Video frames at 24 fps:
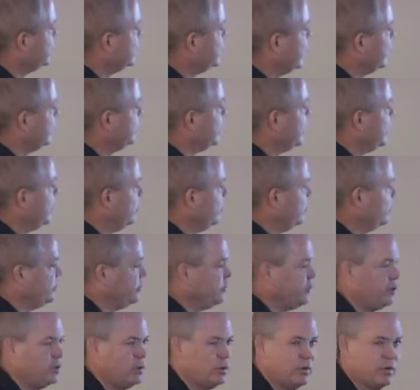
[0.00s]
step that we'll
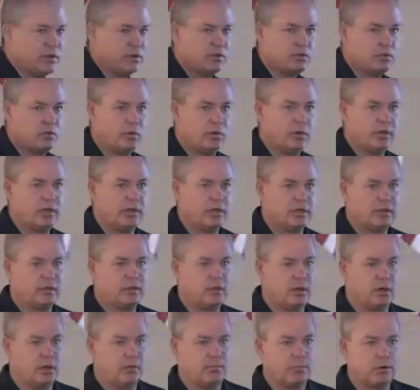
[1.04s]
do is we'll get
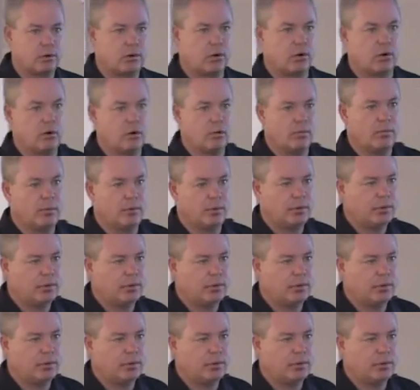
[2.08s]
a probe.